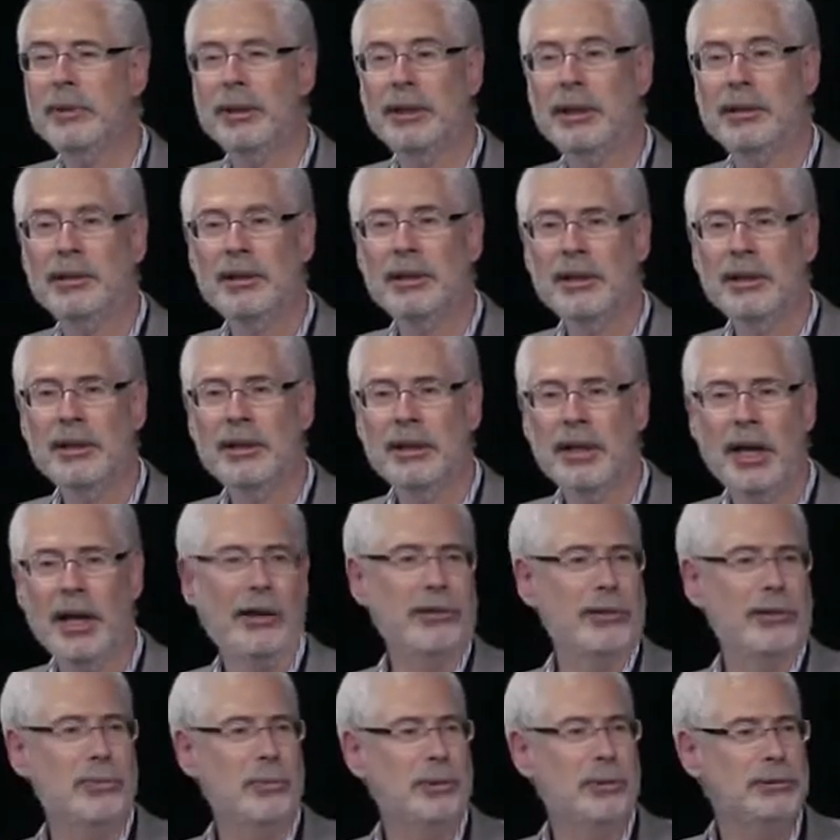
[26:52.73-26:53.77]
And
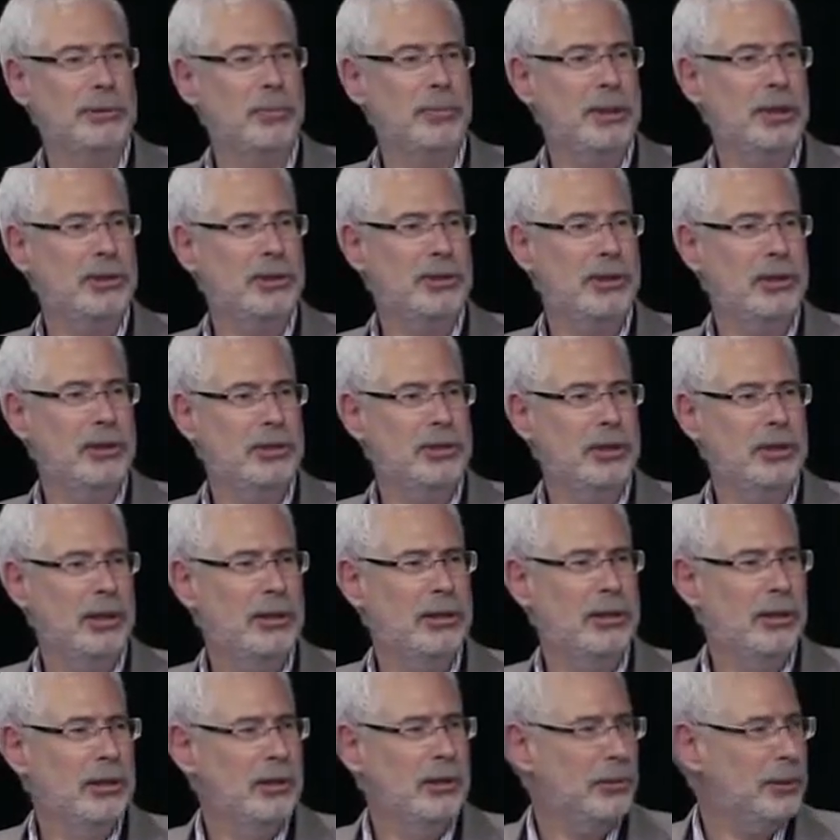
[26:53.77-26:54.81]
Congressman Lipinski
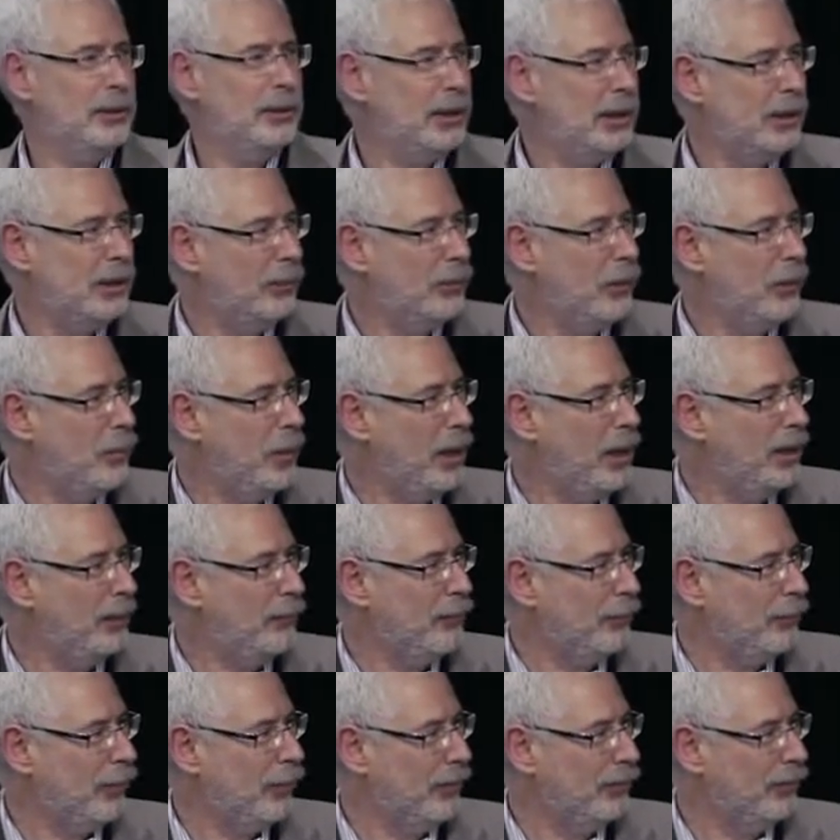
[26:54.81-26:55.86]
said, what the hell are we waiting
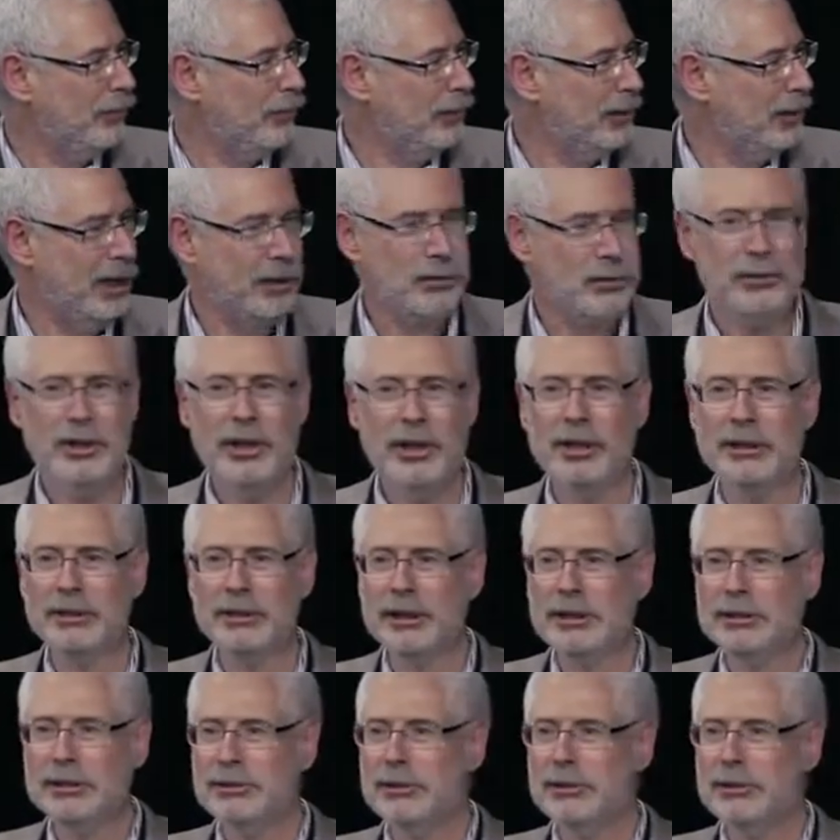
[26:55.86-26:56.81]
for next year?